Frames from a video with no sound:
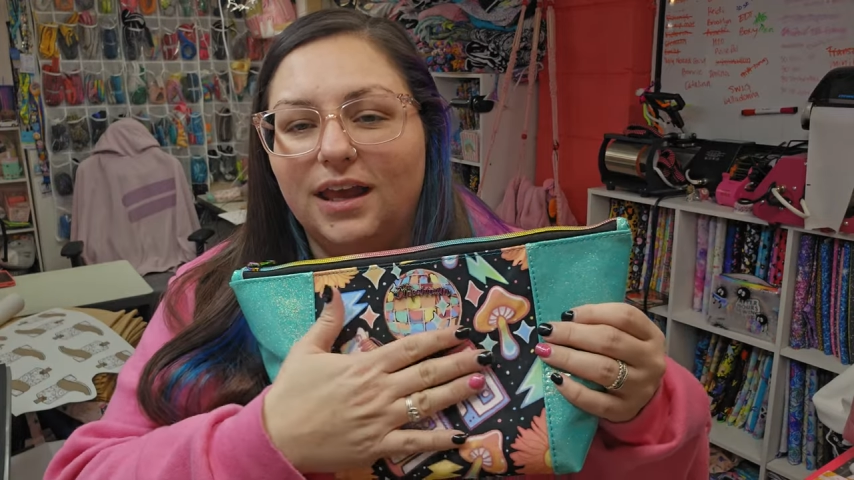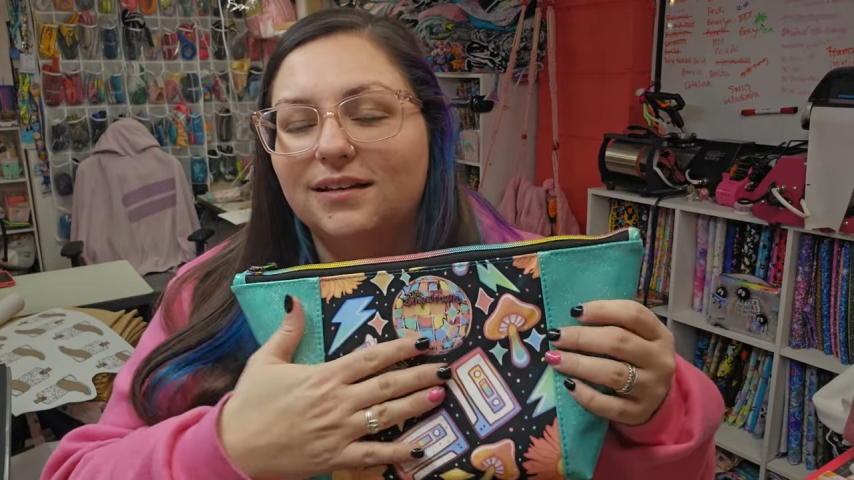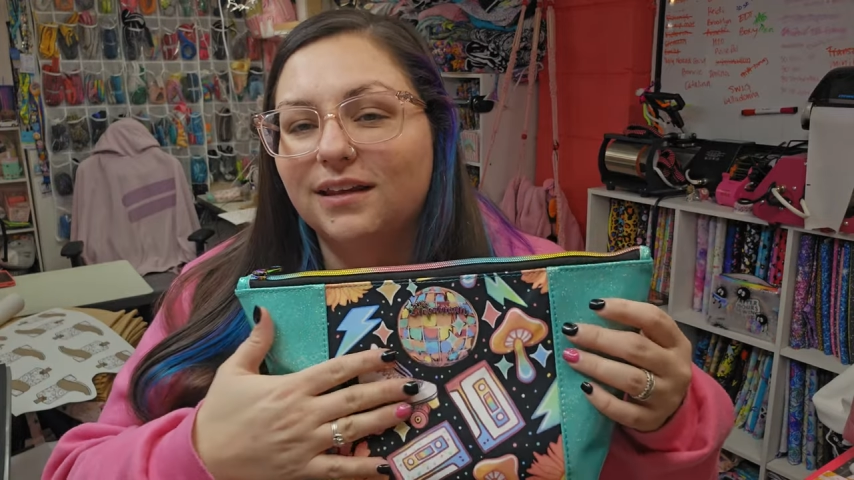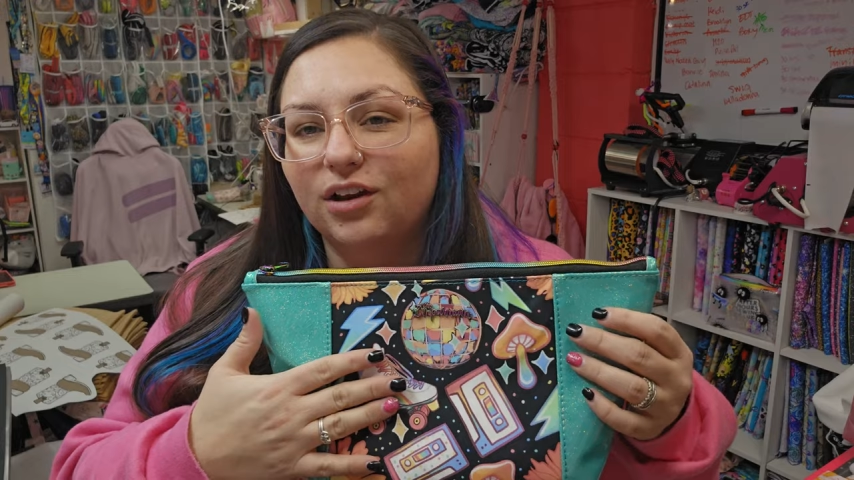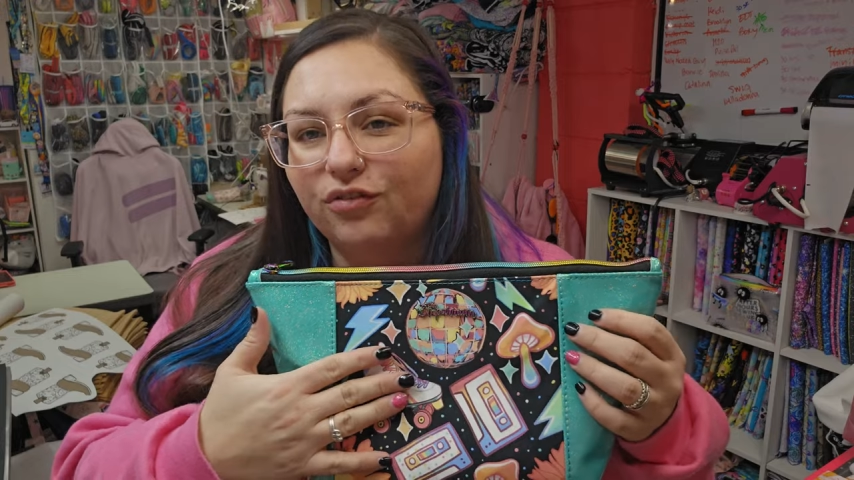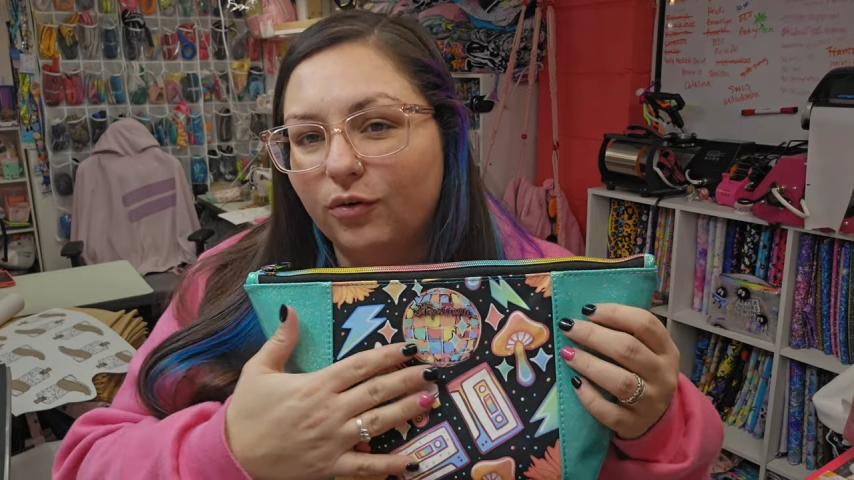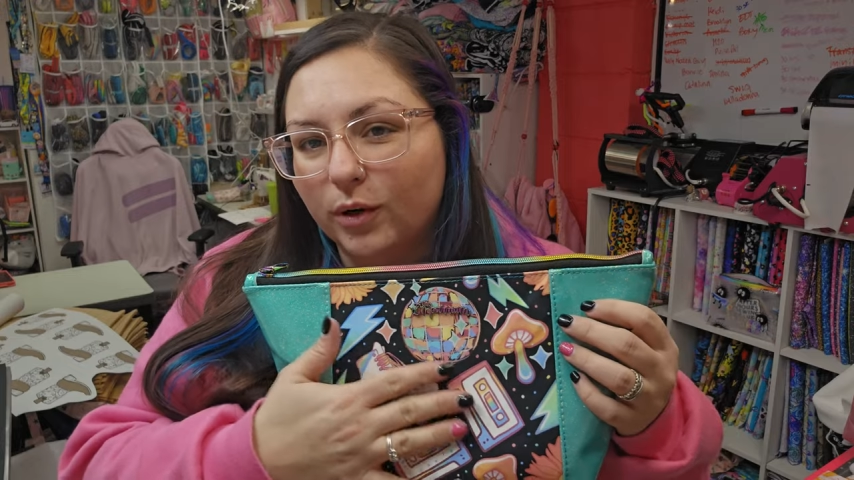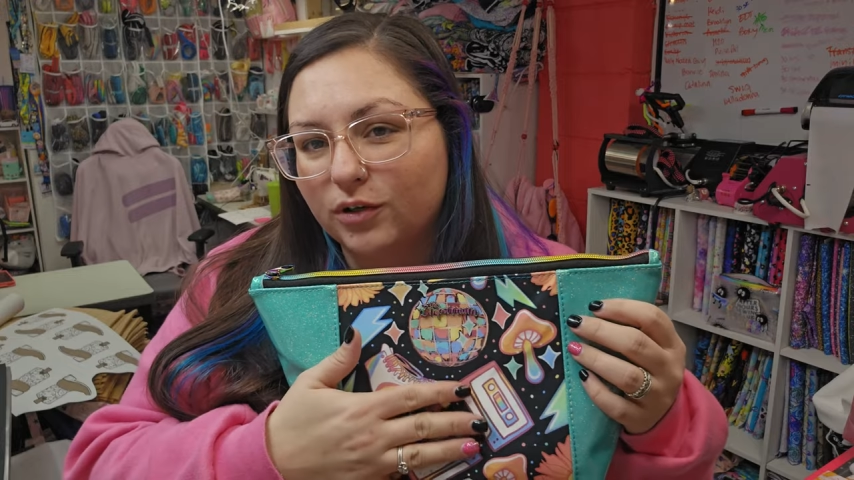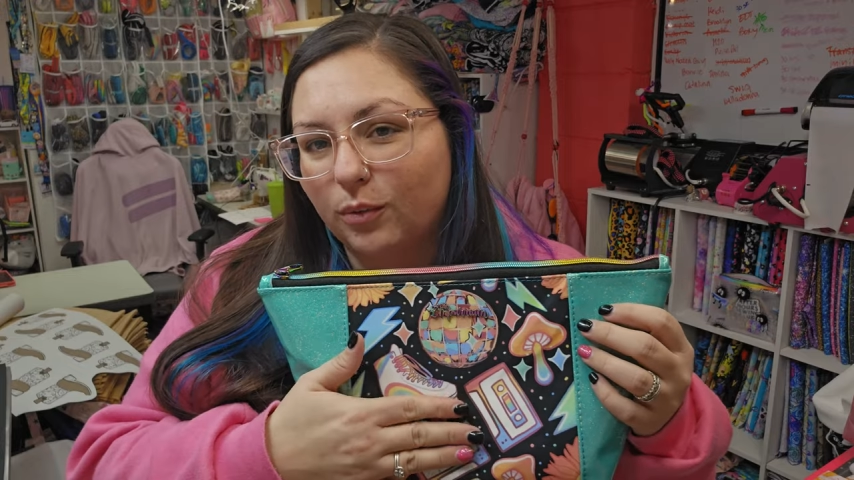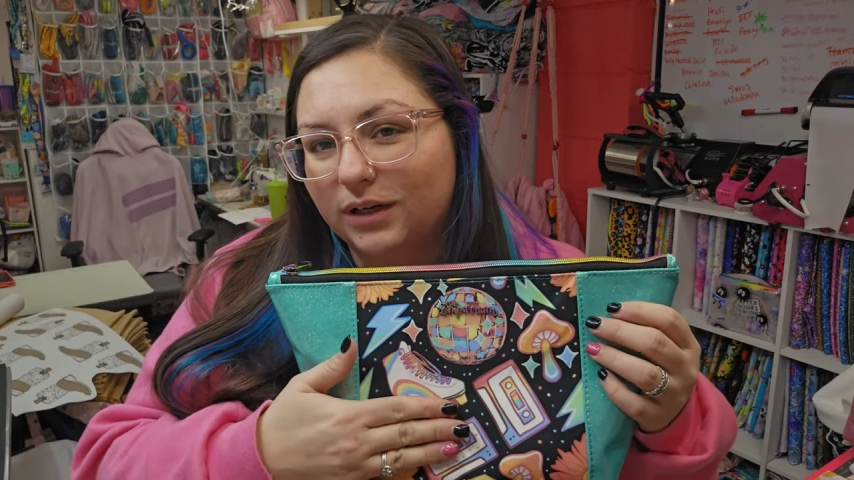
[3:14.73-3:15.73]
It's like a
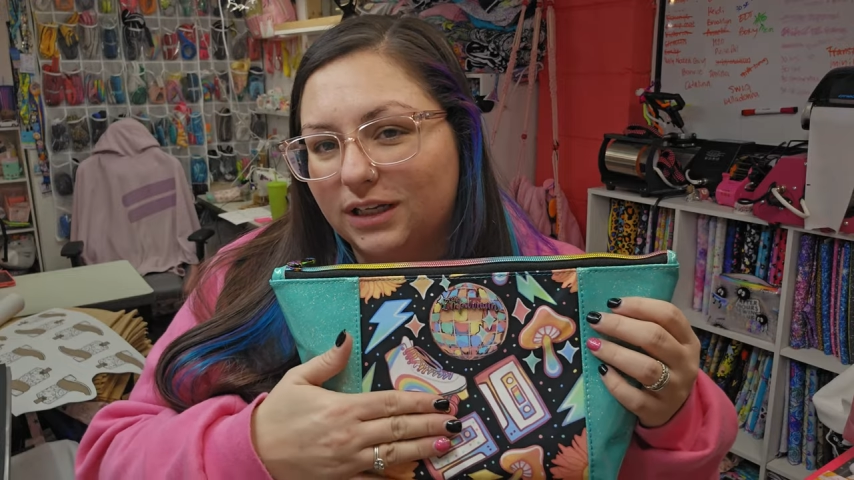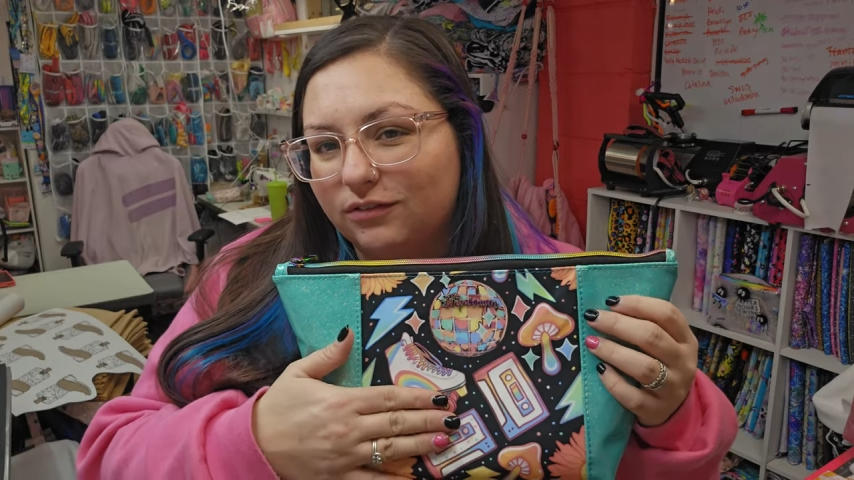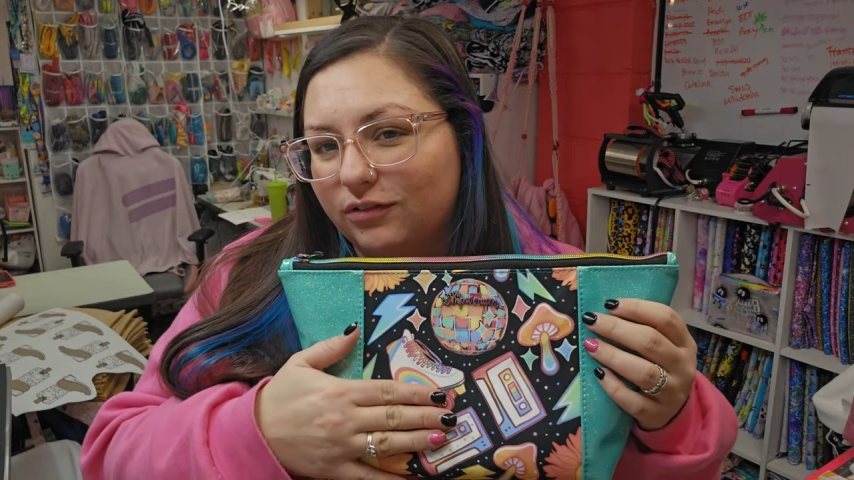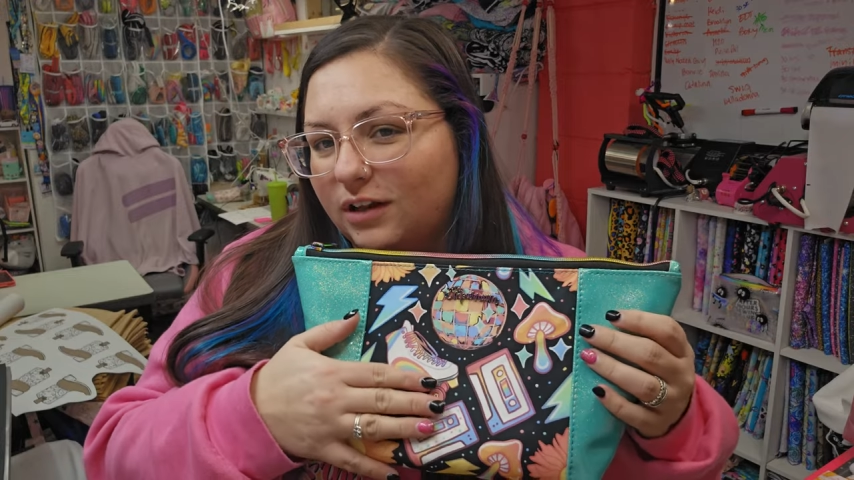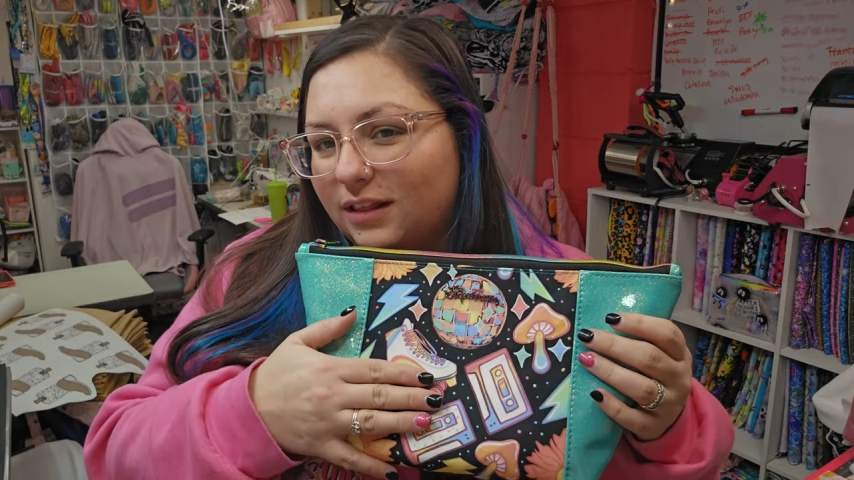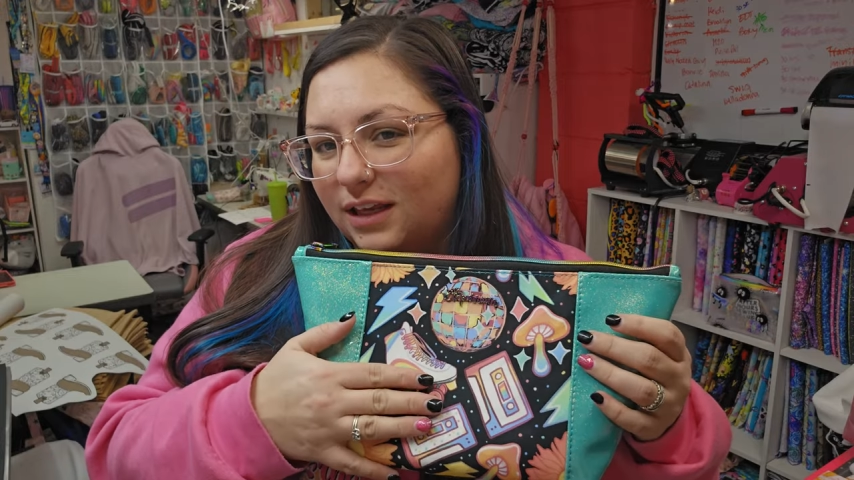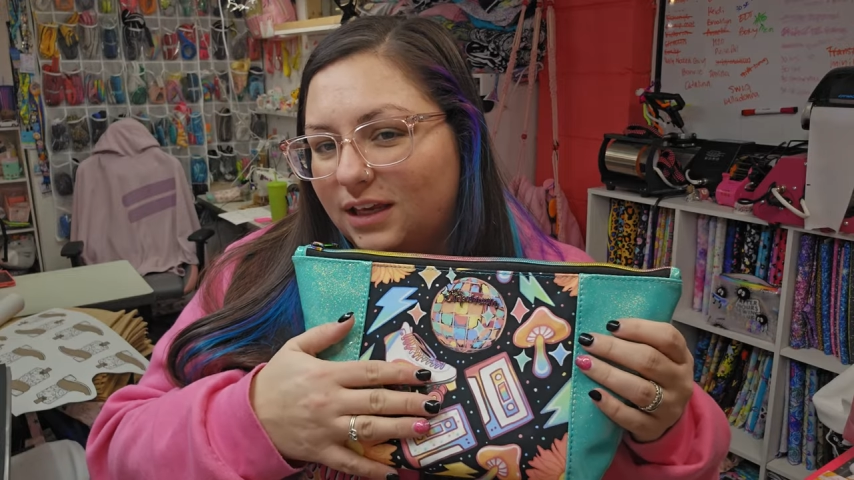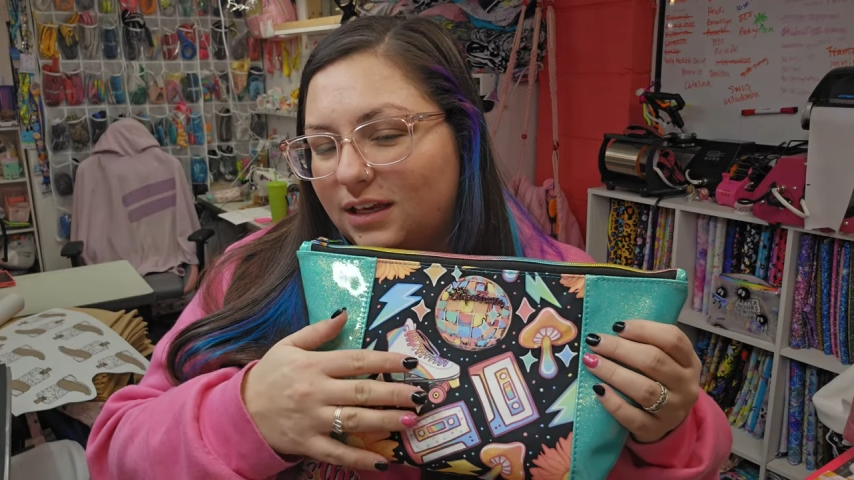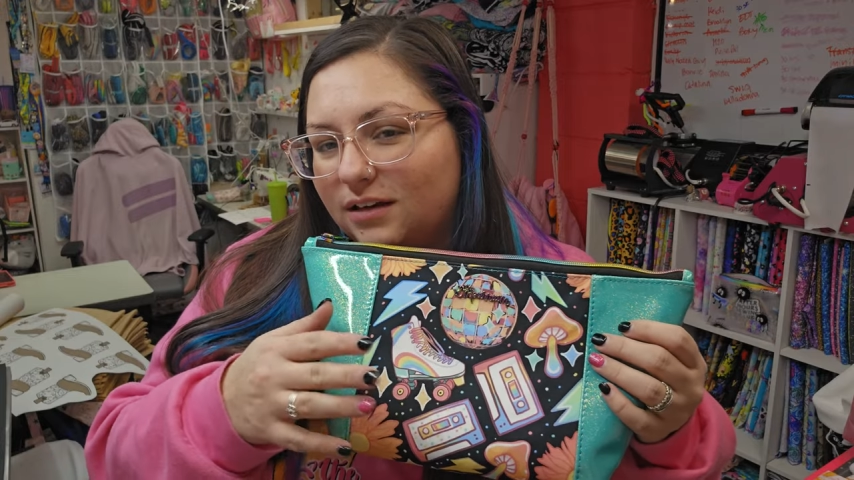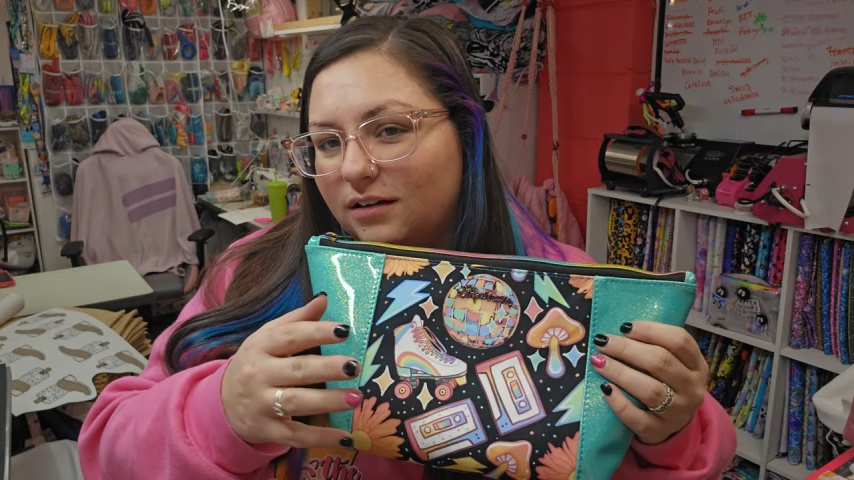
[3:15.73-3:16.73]
420
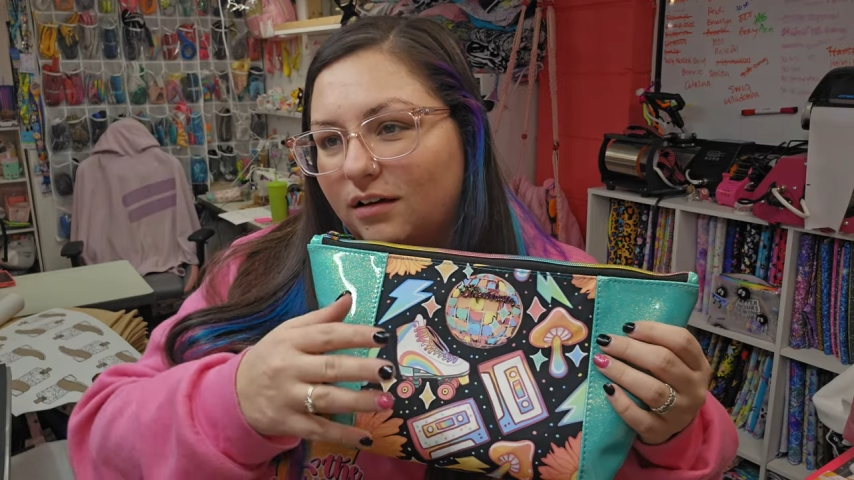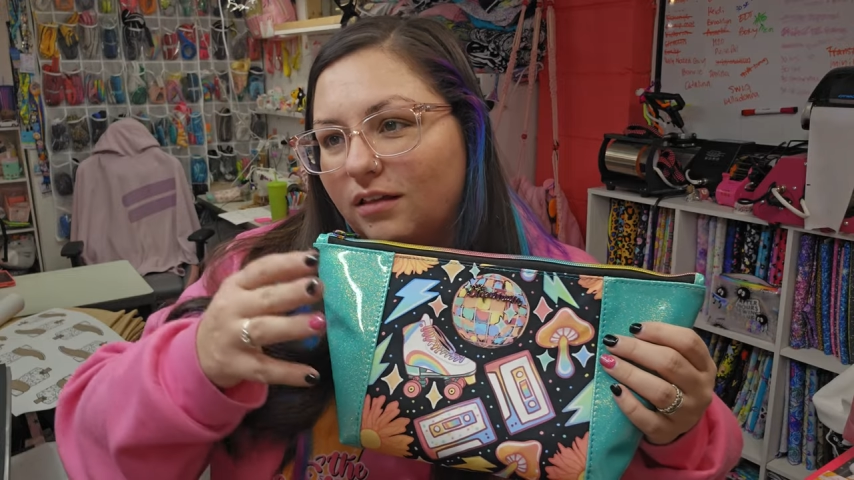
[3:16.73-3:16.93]
friendly